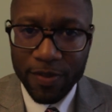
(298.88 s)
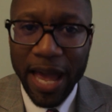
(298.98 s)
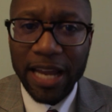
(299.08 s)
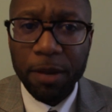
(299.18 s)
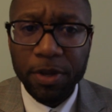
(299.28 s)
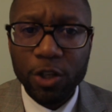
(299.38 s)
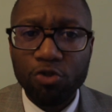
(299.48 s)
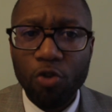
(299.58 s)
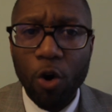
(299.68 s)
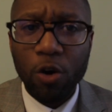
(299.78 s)
That can be a
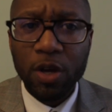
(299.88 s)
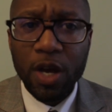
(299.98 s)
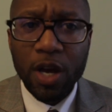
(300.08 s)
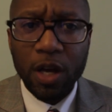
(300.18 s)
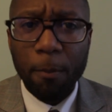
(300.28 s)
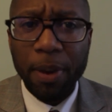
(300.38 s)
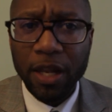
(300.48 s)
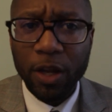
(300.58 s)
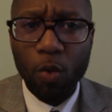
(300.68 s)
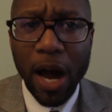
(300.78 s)
strong,
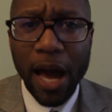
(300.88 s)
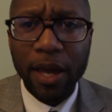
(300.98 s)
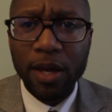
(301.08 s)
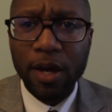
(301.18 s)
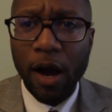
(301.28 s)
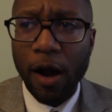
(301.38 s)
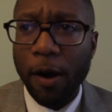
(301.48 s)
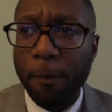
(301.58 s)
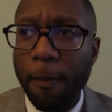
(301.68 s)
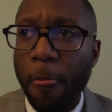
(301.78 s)
compelling why.
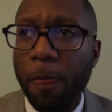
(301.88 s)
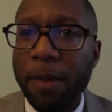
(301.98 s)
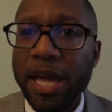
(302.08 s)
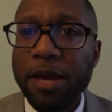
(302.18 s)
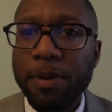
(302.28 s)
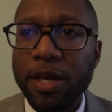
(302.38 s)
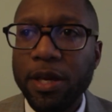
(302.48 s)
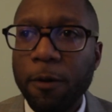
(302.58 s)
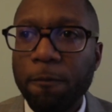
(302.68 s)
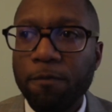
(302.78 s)
Um,
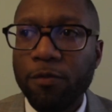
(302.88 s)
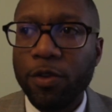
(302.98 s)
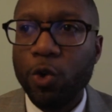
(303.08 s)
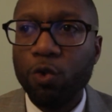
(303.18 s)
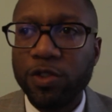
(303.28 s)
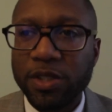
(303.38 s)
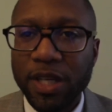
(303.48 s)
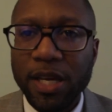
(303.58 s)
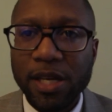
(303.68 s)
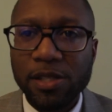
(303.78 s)
maybe you've
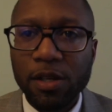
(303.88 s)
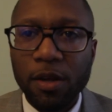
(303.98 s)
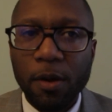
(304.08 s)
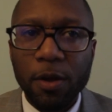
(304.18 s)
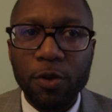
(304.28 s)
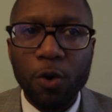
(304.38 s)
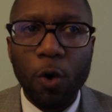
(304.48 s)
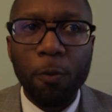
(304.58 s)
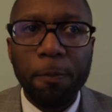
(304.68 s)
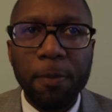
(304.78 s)
seen you
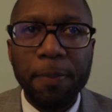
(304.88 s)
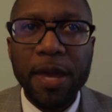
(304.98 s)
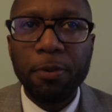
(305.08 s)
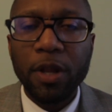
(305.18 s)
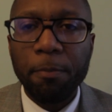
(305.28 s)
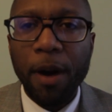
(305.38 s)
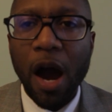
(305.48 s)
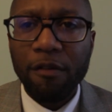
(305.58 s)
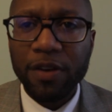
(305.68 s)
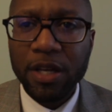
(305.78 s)
know people in
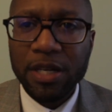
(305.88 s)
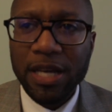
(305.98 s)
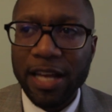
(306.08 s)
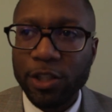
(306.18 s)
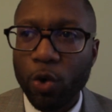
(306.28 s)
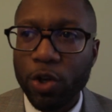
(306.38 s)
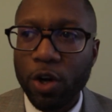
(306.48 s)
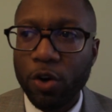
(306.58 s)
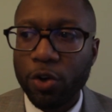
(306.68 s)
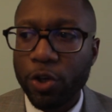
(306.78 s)
poverty, and so
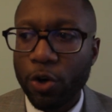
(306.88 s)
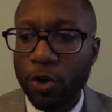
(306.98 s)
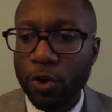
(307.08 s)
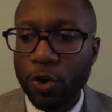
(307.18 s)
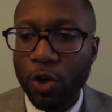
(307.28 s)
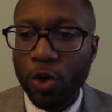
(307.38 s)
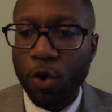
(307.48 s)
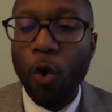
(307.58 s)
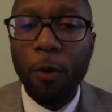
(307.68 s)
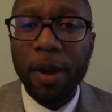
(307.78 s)
you're you're
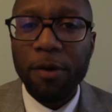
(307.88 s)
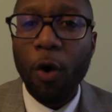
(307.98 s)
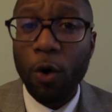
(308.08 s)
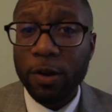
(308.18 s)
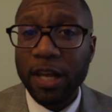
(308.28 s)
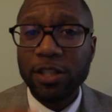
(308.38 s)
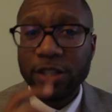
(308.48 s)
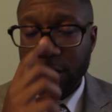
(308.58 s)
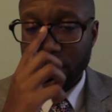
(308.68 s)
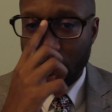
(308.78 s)
or may or let's
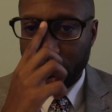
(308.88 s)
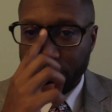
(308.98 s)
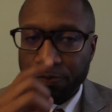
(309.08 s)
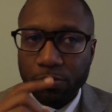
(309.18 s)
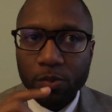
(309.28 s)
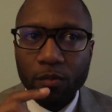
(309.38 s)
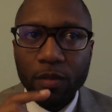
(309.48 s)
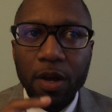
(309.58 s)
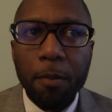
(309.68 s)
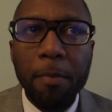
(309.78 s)
change it up.
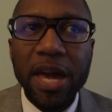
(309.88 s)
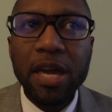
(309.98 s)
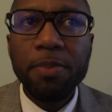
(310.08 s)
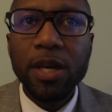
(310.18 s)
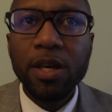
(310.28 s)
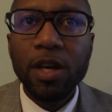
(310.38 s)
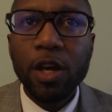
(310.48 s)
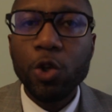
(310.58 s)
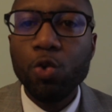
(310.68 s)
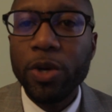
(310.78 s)
Maybe
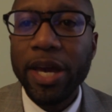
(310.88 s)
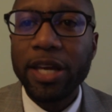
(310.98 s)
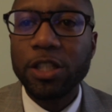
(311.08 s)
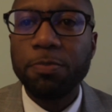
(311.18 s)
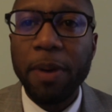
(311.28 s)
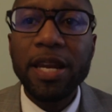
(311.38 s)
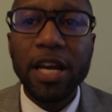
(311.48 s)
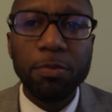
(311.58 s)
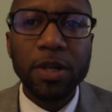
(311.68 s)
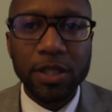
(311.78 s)
you can't spend
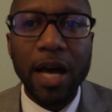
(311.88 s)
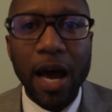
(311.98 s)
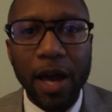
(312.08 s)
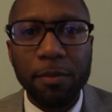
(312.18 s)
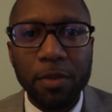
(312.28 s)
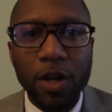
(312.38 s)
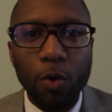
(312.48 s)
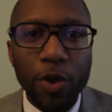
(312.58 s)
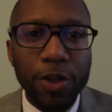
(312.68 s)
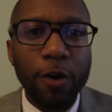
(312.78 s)
as much time
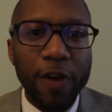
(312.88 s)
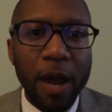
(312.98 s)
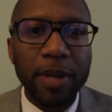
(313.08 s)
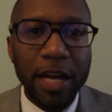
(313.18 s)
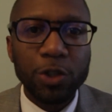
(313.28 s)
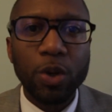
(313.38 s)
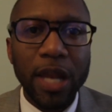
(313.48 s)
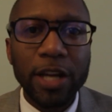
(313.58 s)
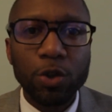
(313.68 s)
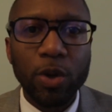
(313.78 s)
with your family as you would
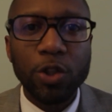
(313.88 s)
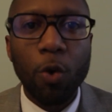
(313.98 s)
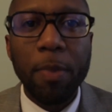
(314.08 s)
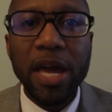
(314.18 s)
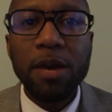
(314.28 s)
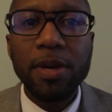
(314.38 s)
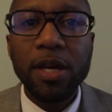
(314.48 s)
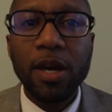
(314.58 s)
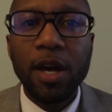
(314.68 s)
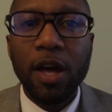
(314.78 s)
like to, and so
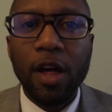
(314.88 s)
maybe